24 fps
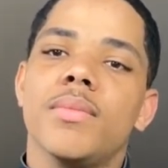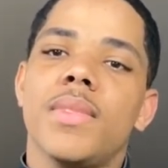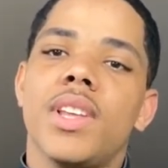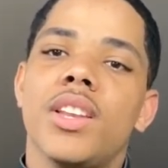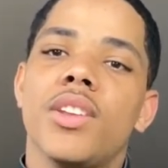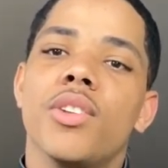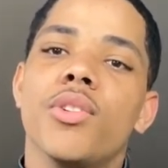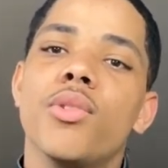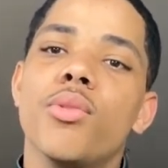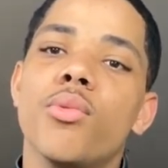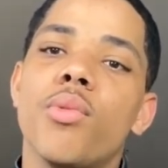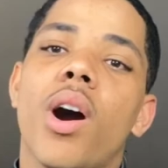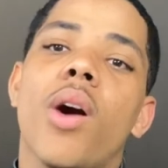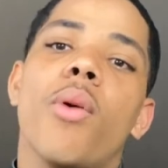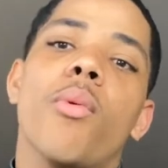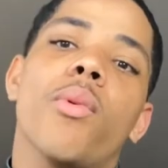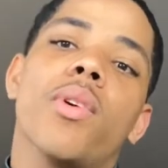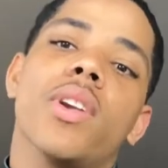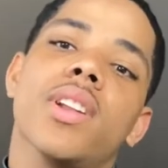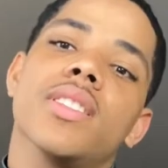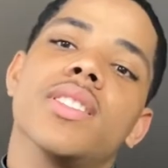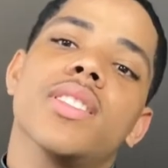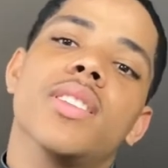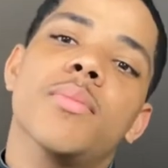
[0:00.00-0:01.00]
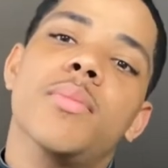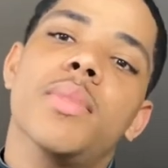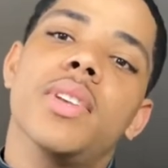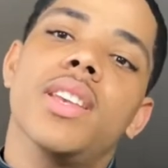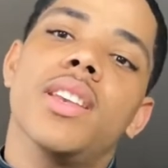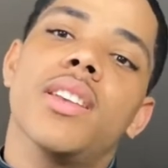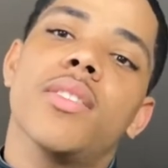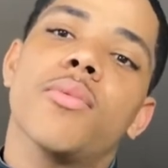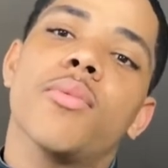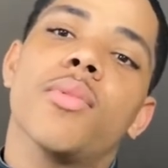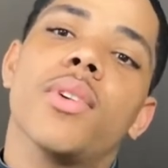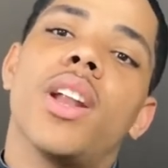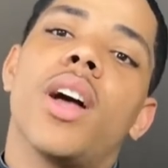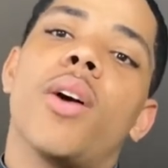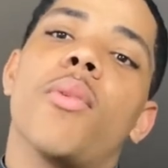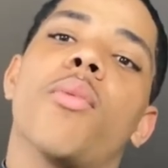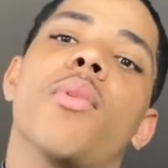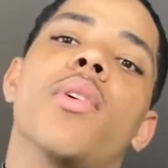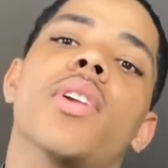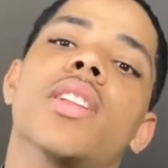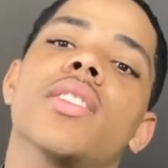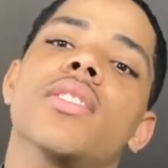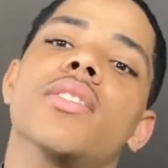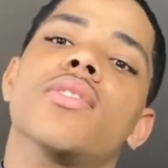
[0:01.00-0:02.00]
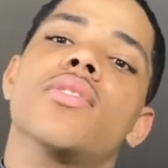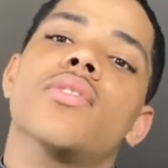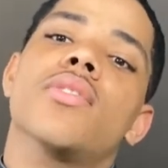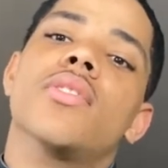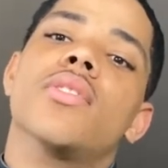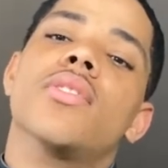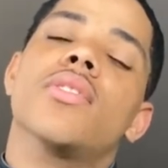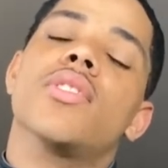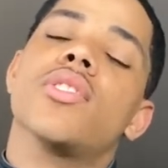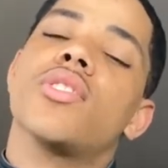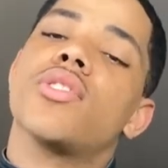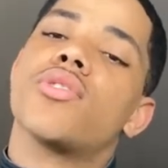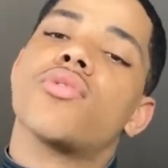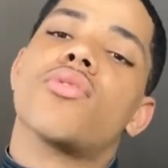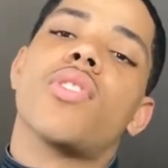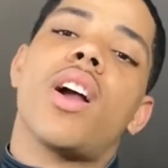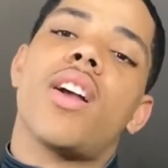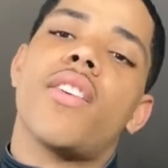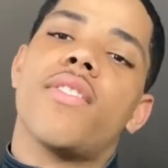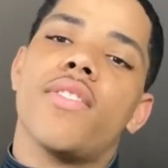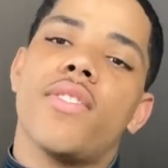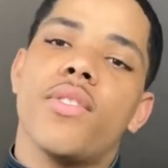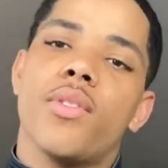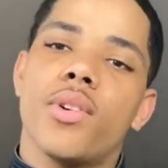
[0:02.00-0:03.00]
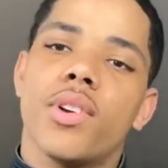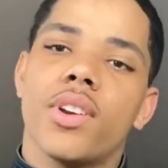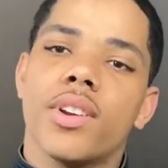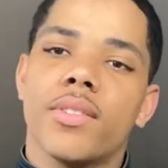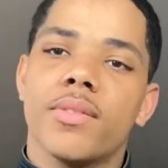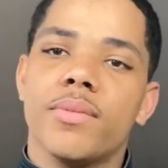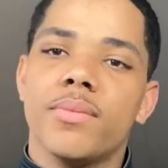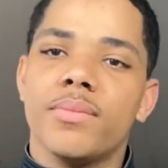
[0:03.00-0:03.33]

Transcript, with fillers: in who I wanted to be and what I wanted to, to strive for.